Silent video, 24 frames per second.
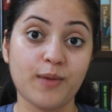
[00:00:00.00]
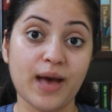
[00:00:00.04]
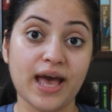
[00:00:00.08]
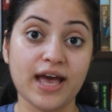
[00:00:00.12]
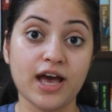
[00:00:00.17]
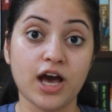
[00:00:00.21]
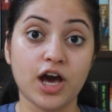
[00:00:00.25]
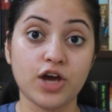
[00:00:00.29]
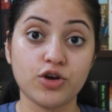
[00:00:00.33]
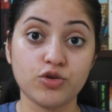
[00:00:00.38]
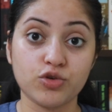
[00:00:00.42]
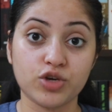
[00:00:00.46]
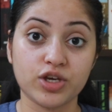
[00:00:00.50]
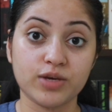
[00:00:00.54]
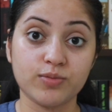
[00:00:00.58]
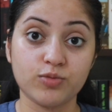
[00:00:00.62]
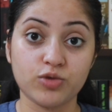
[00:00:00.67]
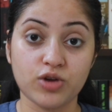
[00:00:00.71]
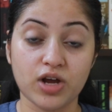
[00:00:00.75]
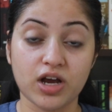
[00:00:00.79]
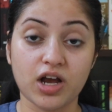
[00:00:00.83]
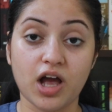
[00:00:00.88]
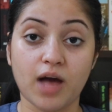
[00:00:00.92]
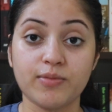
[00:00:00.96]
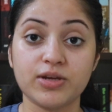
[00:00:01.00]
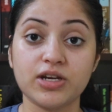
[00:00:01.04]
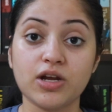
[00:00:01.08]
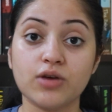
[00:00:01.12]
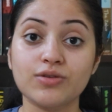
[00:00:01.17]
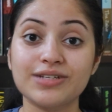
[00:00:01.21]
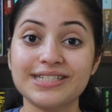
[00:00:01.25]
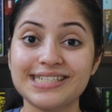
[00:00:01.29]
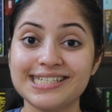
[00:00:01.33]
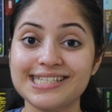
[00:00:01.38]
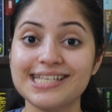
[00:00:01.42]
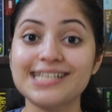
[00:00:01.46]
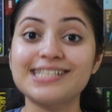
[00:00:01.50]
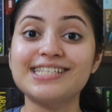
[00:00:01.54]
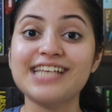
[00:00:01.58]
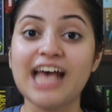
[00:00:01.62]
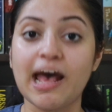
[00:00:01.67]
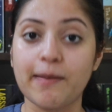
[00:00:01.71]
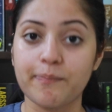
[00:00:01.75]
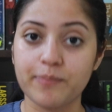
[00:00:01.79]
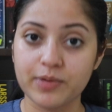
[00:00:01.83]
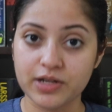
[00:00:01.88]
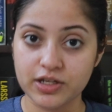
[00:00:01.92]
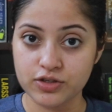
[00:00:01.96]
by HARUKI Murakami. Now this is a
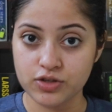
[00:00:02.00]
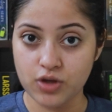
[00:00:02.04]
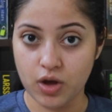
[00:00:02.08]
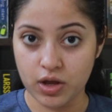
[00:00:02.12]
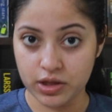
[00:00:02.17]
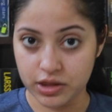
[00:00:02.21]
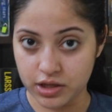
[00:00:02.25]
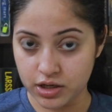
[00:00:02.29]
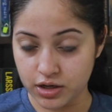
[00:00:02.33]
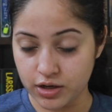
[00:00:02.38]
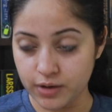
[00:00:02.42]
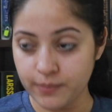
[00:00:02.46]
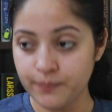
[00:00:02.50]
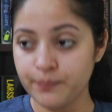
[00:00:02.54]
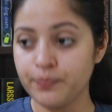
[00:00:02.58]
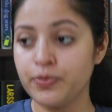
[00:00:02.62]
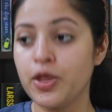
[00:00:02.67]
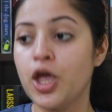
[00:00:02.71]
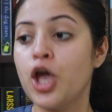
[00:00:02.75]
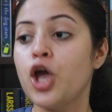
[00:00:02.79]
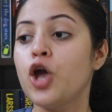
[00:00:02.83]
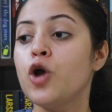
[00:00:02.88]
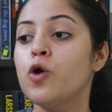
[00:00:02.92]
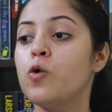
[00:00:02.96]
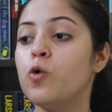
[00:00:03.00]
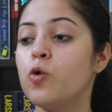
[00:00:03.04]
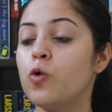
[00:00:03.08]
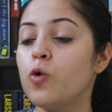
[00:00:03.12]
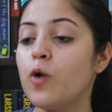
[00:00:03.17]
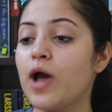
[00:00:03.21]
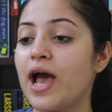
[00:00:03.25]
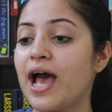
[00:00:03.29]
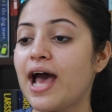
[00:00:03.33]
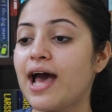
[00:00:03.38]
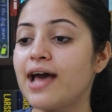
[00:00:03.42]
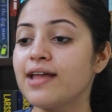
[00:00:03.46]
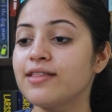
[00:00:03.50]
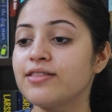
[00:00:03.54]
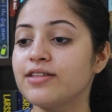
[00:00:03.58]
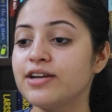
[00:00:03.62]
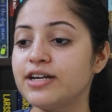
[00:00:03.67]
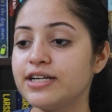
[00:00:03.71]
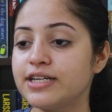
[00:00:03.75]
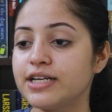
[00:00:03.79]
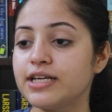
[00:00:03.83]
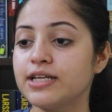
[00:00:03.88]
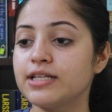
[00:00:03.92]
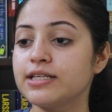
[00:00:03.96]
Japanese author who has
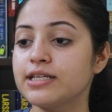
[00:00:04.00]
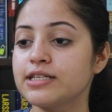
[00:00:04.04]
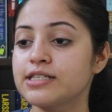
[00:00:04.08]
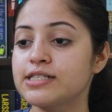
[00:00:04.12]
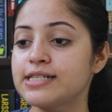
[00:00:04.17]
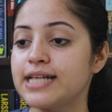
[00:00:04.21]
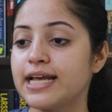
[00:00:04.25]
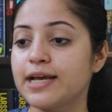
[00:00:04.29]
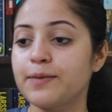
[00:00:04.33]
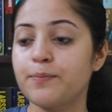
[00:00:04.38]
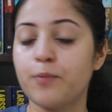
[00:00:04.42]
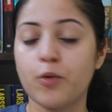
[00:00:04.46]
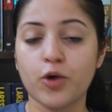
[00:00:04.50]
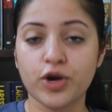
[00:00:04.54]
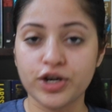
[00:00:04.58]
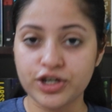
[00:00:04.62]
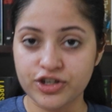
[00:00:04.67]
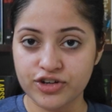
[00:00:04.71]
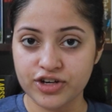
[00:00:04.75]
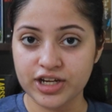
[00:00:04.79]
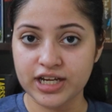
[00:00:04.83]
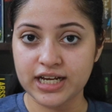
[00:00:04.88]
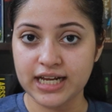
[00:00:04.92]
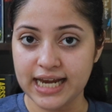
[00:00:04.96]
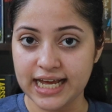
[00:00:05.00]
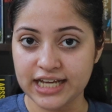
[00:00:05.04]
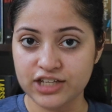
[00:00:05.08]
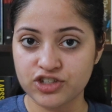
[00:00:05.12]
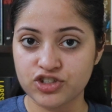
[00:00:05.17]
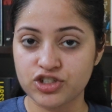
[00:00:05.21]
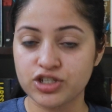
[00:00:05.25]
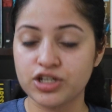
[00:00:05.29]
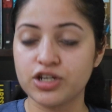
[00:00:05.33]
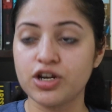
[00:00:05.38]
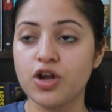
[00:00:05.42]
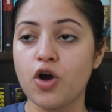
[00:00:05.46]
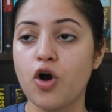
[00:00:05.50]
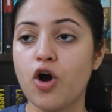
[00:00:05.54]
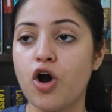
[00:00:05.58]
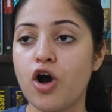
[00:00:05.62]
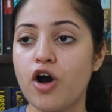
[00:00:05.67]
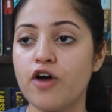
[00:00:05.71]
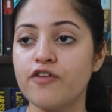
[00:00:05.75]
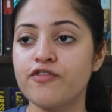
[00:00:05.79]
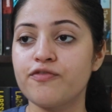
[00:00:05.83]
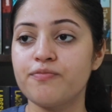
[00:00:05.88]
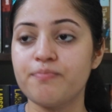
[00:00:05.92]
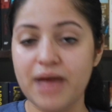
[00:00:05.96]
written this like poetry collection
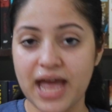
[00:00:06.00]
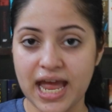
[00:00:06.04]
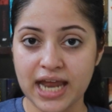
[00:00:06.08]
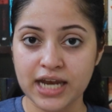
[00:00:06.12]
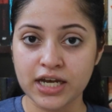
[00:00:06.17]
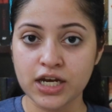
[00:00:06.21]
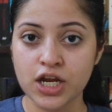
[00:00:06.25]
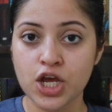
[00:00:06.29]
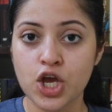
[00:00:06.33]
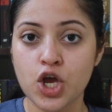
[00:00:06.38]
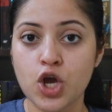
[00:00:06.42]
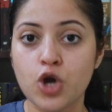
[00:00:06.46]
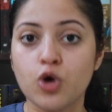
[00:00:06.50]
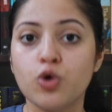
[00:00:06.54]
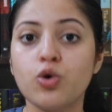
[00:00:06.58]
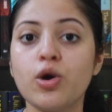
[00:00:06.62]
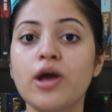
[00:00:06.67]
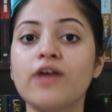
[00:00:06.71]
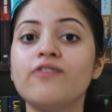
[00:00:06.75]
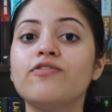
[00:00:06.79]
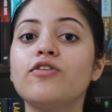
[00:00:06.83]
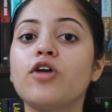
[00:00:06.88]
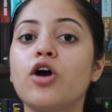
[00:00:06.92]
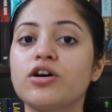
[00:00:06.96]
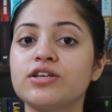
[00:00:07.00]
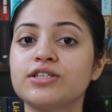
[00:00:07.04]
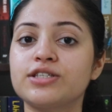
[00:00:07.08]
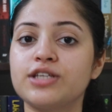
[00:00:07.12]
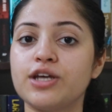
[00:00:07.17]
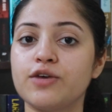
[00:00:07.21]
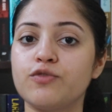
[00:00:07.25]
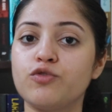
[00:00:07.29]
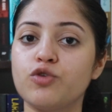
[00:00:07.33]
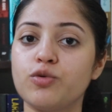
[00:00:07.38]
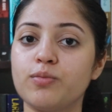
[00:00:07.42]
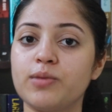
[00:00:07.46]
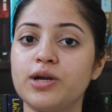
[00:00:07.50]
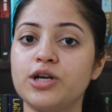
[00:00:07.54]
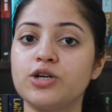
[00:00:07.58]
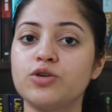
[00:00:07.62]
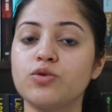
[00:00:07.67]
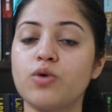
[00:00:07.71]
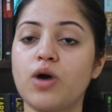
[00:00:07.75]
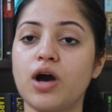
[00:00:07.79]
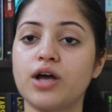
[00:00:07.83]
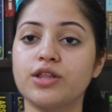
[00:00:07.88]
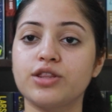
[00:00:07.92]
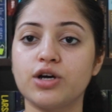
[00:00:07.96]
of men who have lost their women to
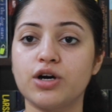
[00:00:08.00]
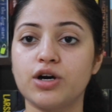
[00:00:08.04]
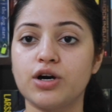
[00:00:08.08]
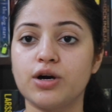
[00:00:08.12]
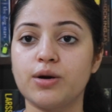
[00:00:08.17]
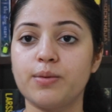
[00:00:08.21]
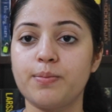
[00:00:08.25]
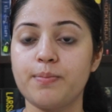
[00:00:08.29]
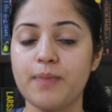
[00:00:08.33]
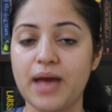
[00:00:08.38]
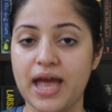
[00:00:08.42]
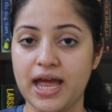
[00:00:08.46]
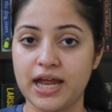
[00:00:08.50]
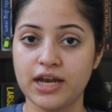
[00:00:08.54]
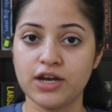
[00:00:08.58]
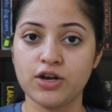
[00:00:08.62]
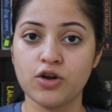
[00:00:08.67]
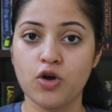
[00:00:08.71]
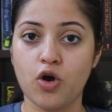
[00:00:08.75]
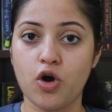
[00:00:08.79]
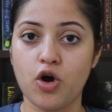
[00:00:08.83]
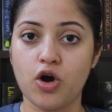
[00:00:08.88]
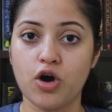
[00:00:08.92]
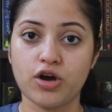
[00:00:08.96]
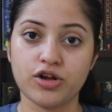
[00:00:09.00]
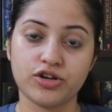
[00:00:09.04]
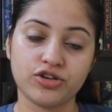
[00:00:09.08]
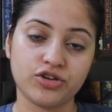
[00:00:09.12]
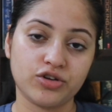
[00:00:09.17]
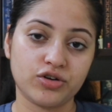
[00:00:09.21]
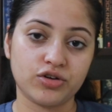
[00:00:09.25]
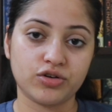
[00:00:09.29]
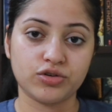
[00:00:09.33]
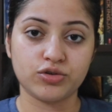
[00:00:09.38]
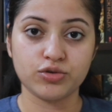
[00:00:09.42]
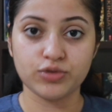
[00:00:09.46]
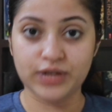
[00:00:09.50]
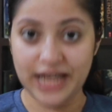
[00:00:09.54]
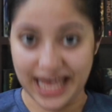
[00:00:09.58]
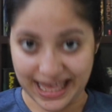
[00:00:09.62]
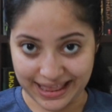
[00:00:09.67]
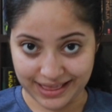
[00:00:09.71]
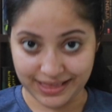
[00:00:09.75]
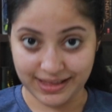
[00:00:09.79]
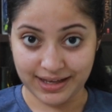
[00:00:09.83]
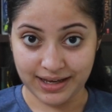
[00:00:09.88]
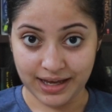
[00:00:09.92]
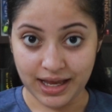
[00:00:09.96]
other men or to death.